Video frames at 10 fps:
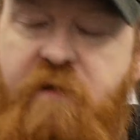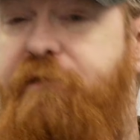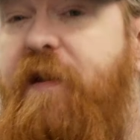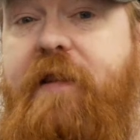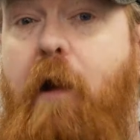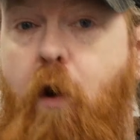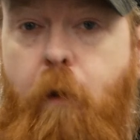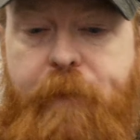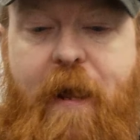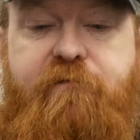feed their
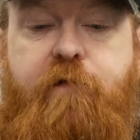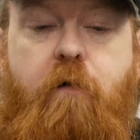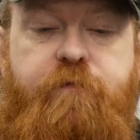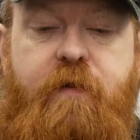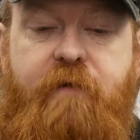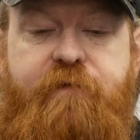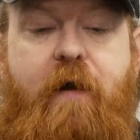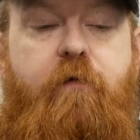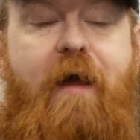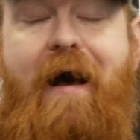own platforms and they
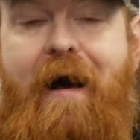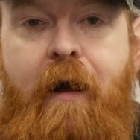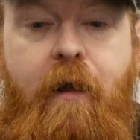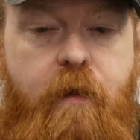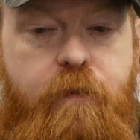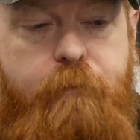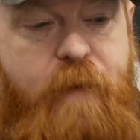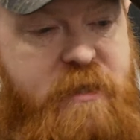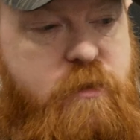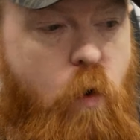found are the
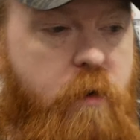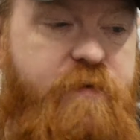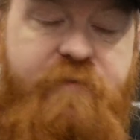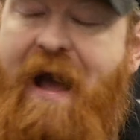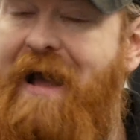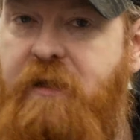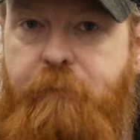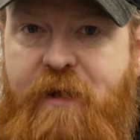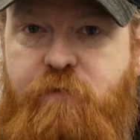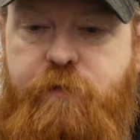best ones. They've had the
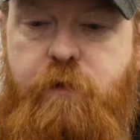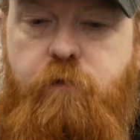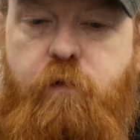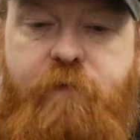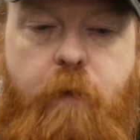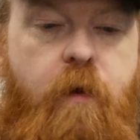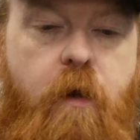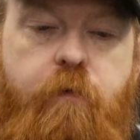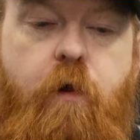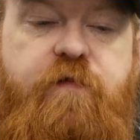best results with them.
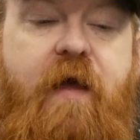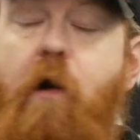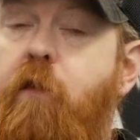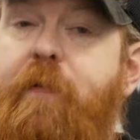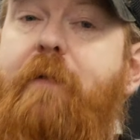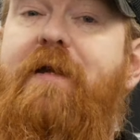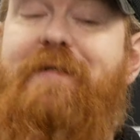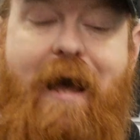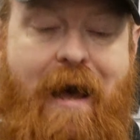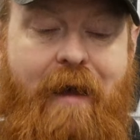I'm not saying other
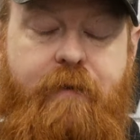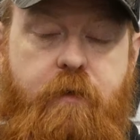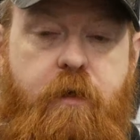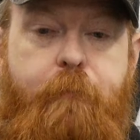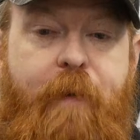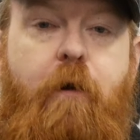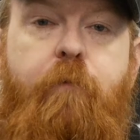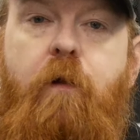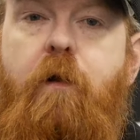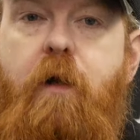BBs aren't
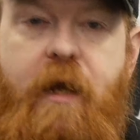comparable.